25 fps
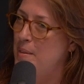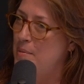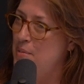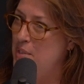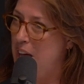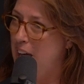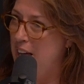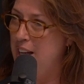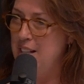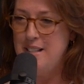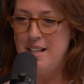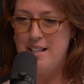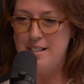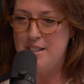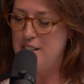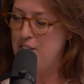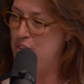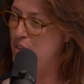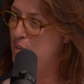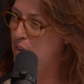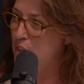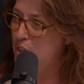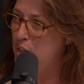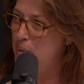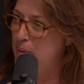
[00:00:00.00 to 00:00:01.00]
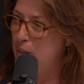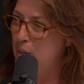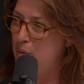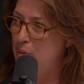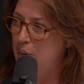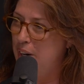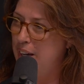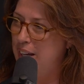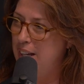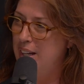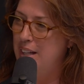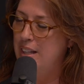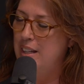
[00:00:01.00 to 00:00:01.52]
I tested a little bit
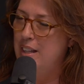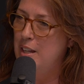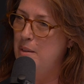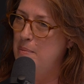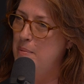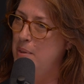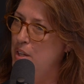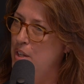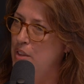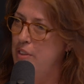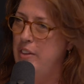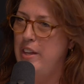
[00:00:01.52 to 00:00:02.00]
right in the middle